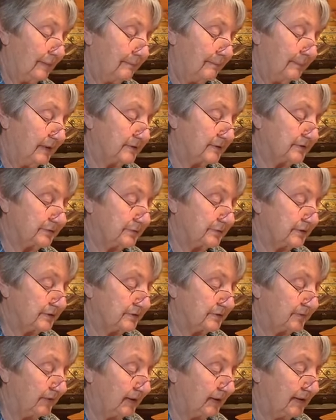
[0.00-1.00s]

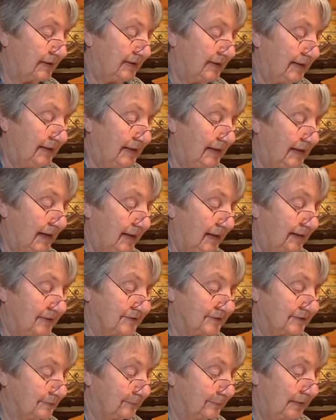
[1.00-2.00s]
Mistress Vedahika
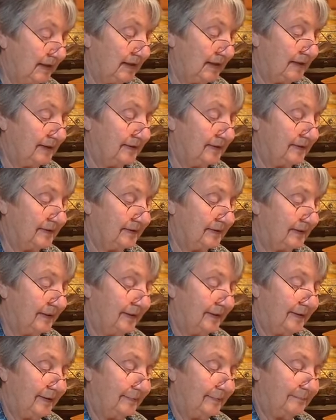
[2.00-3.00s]
is meek.
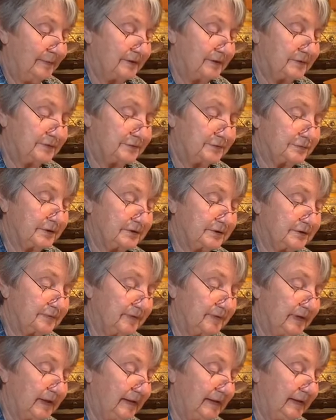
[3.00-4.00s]
Mistress
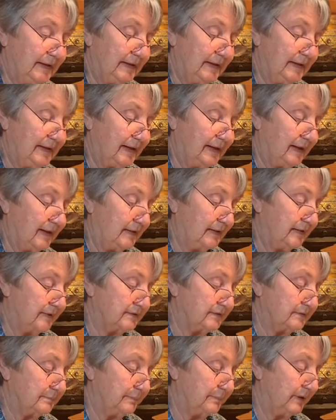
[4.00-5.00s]
Vedahika
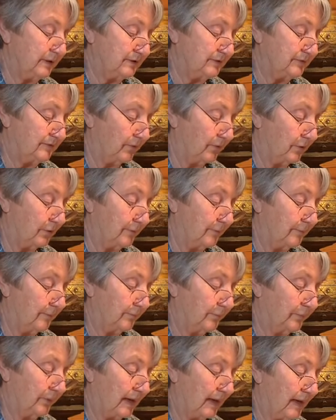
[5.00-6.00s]
is peaceful.
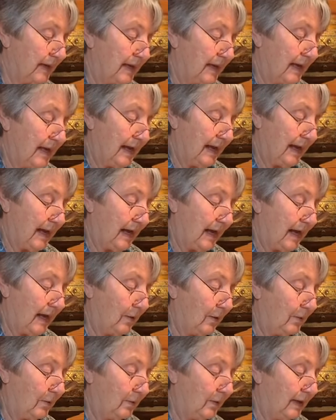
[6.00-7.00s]

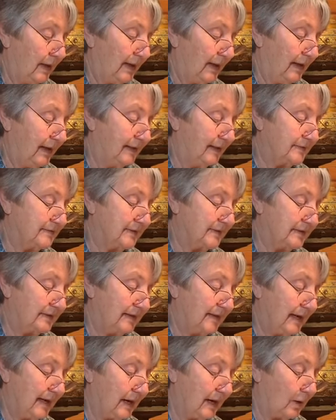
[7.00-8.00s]
How is it
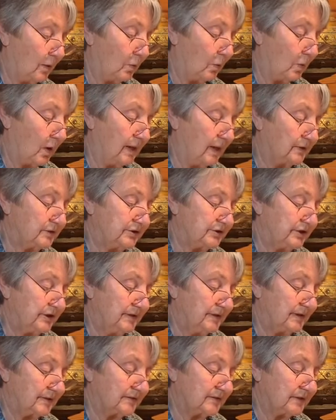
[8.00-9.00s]
now while she
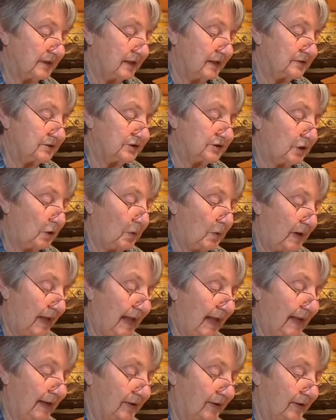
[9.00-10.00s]
does not show
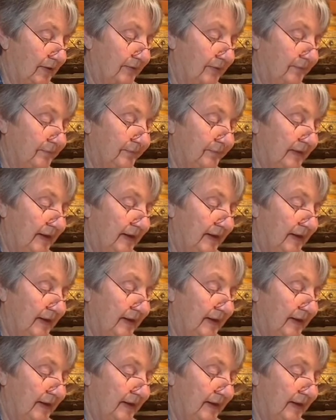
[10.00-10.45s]
anger?